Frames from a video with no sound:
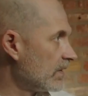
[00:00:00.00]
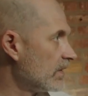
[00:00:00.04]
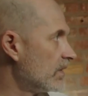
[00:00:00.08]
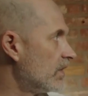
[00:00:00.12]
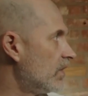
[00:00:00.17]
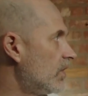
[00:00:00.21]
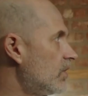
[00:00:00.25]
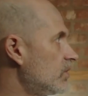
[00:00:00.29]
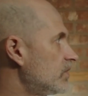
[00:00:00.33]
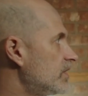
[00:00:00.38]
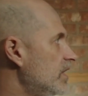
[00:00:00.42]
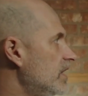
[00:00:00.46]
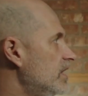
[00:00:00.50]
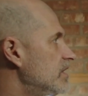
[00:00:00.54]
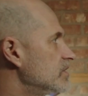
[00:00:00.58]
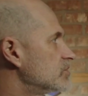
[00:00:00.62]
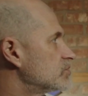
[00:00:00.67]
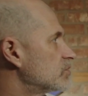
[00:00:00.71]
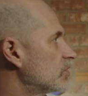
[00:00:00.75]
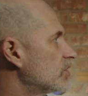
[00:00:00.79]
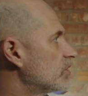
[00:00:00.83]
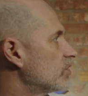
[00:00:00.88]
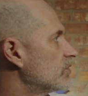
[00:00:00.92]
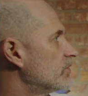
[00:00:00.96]
Okay,
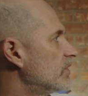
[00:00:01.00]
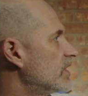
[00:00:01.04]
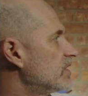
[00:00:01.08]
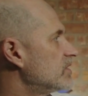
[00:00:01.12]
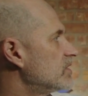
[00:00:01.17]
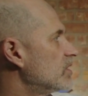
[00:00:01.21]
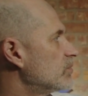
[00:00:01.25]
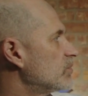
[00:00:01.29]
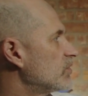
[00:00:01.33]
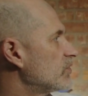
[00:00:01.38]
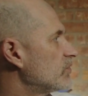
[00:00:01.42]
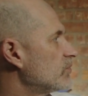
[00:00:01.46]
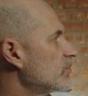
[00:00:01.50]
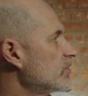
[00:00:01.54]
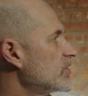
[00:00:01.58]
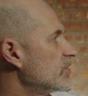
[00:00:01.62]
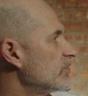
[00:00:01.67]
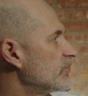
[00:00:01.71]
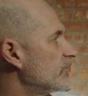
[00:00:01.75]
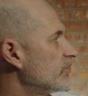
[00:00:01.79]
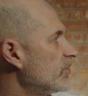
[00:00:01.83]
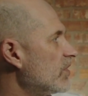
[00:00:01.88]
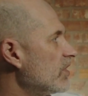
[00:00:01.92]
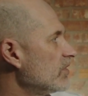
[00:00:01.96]
trigger event number 3,
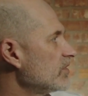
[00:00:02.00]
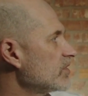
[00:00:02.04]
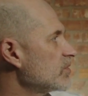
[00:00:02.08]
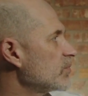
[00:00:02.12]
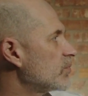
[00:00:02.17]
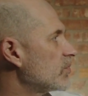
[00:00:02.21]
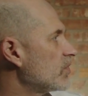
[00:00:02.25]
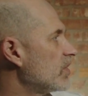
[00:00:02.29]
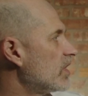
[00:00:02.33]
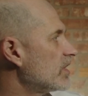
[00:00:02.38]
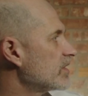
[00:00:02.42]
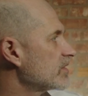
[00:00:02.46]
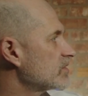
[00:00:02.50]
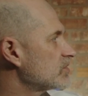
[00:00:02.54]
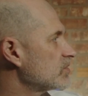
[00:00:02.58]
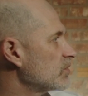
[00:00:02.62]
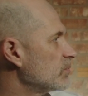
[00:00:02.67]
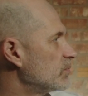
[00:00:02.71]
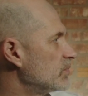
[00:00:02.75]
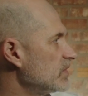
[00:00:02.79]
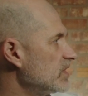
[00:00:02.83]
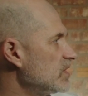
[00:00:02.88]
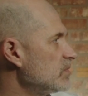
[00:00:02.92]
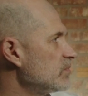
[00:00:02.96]
falling product or
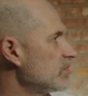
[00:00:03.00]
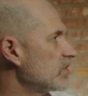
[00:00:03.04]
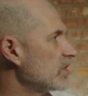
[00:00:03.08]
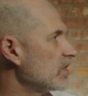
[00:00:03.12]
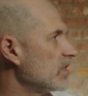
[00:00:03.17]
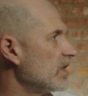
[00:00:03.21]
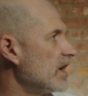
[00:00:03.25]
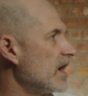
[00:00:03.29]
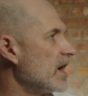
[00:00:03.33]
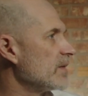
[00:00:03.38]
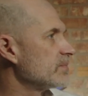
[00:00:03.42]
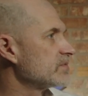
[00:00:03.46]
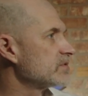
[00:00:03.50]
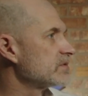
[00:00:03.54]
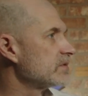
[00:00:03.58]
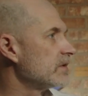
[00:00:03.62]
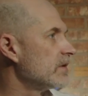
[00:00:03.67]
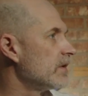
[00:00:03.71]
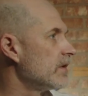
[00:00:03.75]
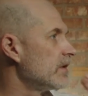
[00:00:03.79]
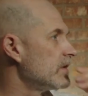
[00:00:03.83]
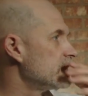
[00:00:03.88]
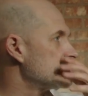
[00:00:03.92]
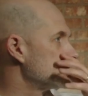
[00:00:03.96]
beam collapse.
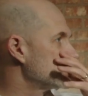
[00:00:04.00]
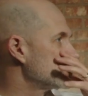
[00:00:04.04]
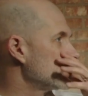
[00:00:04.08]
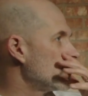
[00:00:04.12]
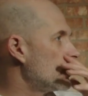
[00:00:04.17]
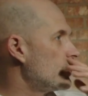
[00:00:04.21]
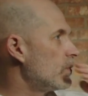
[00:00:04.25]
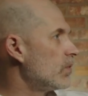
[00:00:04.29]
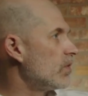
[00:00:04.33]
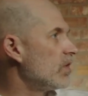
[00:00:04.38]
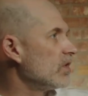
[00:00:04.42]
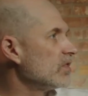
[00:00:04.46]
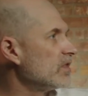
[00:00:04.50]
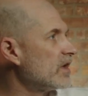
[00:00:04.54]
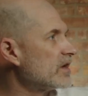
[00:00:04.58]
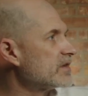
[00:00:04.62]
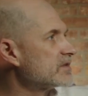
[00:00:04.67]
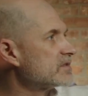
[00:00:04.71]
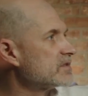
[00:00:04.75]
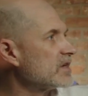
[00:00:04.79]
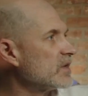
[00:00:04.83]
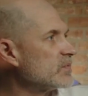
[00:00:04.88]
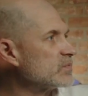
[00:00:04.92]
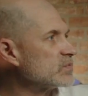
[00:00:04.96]
So a lot
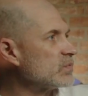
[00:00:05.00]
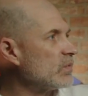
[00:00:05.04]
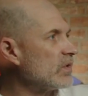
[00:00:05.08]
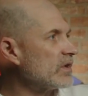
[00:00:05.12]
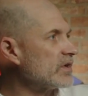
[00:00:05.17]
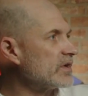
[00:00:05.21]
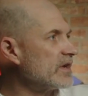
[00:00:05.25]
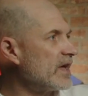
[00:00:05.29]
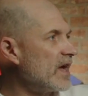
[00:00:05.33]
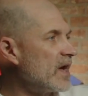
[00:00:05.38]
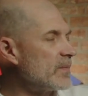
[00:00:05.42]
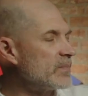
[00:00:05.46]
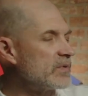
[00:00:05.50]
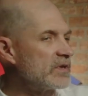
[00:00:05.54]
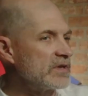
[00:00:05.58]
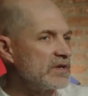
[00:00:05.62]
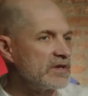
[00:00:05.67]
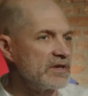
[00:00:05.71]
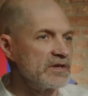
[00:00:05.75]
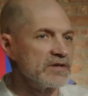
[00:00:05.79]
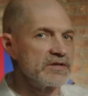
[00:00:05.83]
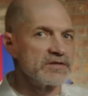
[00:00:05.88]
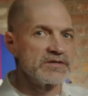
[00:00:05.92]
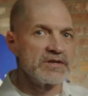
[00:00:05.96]
of times what can happen
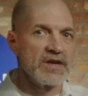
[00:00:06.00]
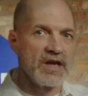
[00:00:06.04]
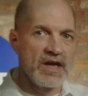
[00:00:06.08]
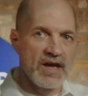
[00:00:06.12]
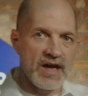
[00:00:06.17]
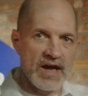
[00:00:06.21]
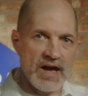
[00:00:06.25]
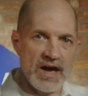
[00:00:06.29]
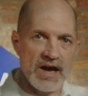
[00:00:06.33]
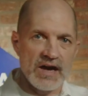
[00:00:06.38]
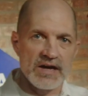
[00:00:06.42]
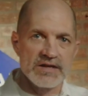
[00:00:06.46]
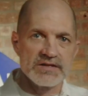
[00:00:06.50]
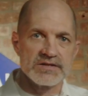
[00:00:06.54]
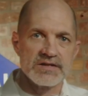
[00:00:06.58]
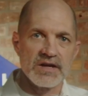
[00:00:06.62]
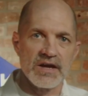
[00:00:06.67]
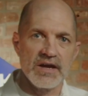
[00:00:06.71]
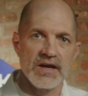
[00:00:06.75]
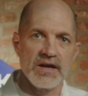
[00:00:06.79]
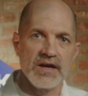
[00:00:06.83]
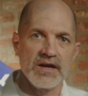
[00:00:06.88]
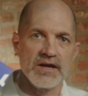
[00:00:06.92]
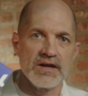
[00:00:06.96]
is as
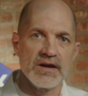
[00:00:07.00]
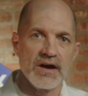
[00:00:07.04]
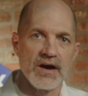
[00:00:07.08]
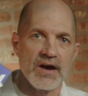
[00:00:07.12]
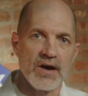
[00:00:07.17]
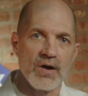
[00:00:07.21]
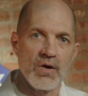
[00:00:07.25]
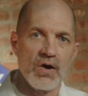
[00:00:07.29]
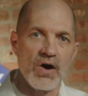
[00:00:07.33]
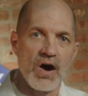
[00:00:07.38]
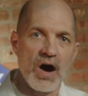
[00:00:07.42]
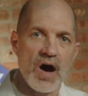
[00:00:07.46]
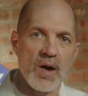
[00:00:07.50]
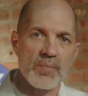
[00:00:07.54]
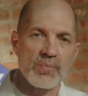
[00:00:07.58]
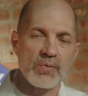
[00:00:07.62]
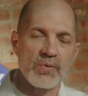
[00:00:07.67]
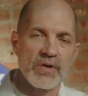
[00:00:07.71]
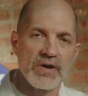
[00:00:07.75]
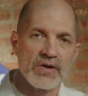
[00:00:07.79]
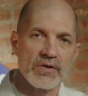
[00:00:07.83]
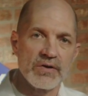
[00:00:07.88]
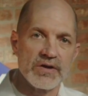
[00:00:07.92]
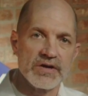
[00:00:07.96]
a
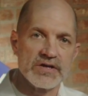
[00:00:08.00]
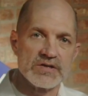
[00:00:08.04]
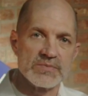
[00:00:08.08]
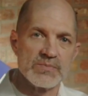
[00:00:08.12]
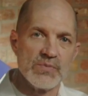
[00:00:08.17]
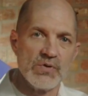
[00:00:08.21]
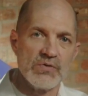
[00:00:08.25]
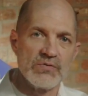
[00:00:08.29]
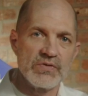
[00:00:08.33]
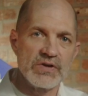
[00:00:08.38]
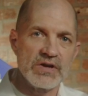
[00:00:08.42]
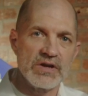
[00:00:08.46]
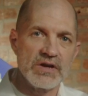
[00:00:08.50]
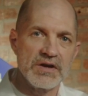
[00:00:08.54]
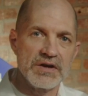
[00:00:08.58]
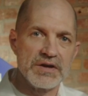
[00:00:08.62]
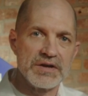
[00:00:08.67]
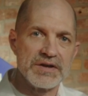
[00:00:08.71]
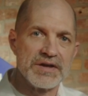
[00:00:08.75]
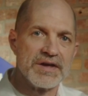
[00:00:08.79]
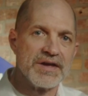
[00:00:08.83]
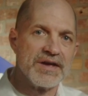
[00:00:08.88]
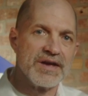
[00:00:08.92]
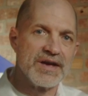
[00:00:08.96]
operator is moving
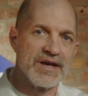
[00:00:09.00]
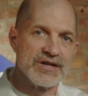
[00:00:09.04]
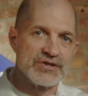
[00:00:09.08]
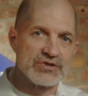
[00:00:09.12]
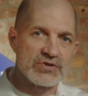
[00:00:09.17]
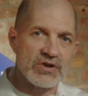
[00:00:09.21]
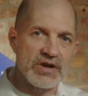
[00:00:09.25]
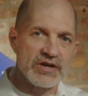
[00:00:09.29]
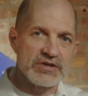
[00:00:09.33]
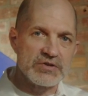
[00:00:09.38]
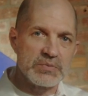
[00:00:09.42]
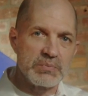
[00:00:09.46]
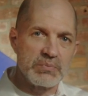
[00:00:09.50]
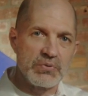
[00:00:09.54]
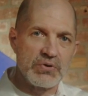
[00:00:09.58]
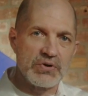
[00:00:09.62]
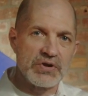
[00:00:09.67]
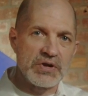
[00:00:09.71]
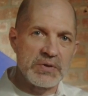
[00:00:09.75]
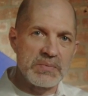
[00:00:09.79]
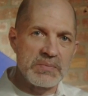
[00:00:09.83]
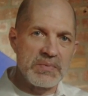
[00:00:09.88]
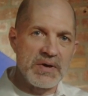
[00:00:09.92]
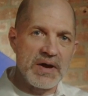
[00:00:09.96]
in and trying to
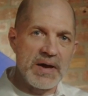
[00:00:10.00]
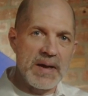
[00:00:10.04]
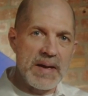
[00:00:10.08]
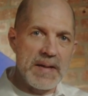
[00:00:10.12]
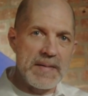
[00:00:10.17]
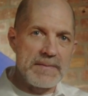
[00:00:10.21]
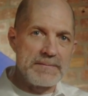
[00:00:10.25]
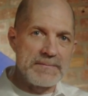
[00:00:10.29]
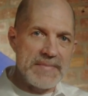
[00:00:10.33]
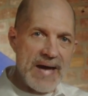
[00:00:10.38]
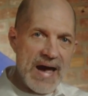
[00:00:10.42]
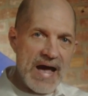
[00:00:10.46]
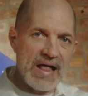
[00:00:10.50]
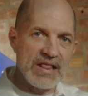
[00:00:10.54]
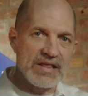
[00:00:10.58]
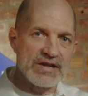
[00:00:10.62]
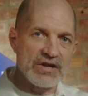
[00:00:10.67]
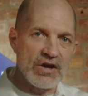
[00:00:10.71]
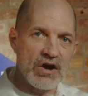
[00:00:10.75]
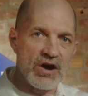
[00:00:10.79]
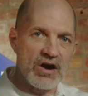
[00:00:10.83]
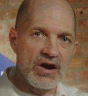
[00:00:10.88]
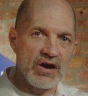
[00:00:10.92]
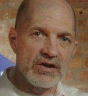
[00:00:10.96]
put a
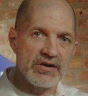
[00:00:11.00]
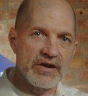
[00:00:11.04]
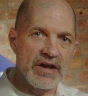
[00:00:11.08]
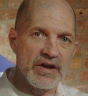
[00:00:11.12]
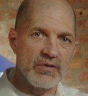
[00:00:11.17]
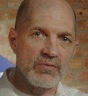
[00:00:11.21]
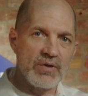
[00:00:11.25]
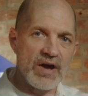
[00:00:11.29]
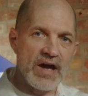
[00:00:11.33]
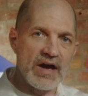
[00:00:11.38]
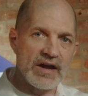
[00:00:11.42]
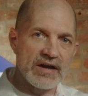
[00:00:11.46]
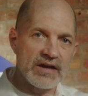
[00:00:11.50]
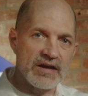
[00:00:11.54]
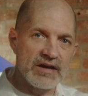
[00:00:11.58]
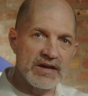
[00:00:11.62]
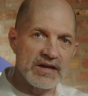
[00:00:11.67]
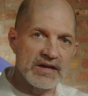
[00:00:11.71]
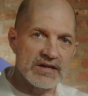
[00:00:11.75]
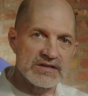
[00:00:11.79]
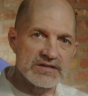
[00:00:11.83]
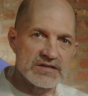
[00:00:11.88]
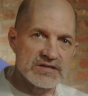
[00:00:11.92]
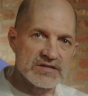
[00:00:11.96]
pallet on a rack,
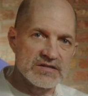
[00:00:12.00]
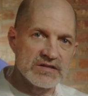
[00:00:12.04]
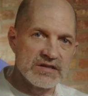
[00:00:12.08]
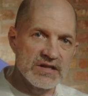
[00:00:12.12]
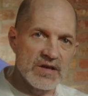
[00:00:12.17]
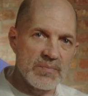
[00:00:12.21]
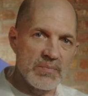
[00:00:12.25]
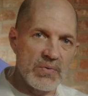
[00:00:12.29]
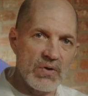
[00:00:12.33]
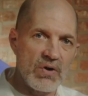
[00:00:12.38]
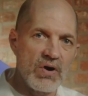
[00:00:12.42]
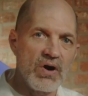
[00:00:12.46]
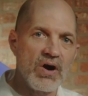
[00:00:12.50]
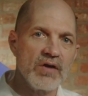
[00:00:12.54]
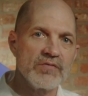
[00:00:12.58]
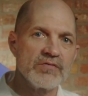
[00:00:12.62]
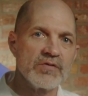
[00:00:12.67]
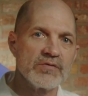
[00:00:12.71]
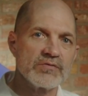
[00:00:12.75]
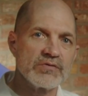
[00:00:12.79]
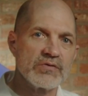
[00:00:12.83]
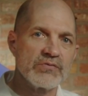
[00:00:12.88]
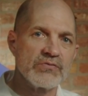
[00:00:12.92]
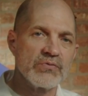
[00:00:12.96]
it can slip off
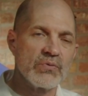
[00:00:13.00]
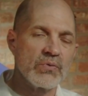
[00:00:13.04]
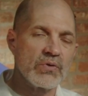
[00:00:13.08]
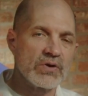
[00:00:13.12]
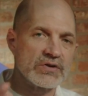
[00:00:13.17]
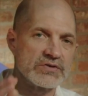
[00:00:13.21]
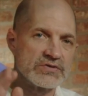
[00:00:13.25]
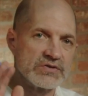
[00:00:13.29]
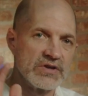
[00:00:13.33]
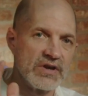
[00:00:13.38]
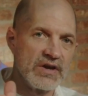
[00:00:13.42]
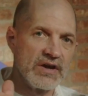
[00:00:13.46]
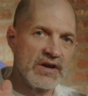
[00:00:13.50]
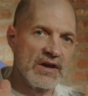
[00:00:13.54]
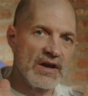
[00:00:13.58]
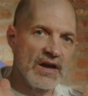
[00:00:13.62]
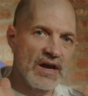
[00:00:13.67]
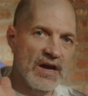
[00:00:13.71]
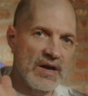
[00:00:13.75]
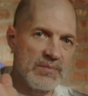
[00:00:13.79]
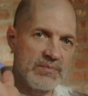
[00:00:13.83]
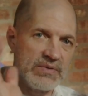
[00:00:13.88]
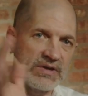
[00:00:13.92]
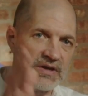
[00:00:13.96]
of the forks
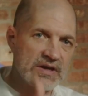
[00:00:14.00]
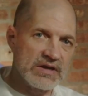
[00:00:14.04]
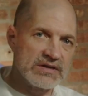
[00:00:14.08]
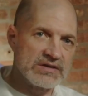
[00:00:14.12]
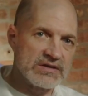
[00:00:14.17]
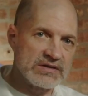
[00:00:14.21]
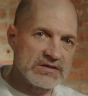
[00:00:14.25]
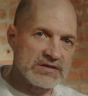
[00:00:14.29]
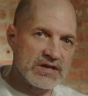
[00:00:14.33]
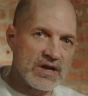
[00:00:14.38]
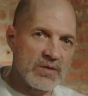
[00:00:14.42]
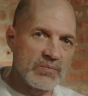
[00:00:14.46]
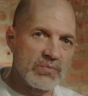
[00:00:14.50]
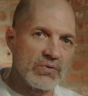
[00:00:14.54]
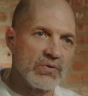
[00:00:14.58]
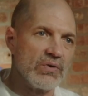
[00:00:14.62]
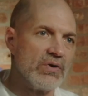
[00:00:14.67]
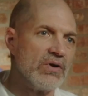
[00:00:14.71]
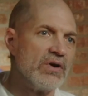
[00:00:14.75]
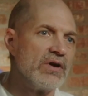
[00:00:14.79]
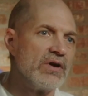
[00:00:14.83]
and begin to tumble.